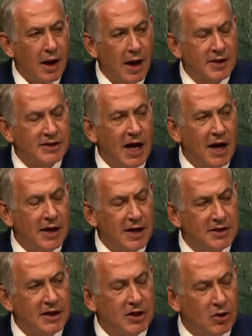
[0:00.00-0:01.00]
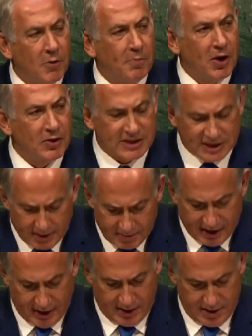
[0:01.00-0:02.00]
it's not easy to oppose
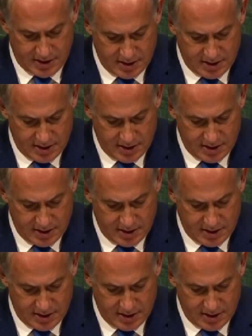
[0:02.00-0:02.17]
something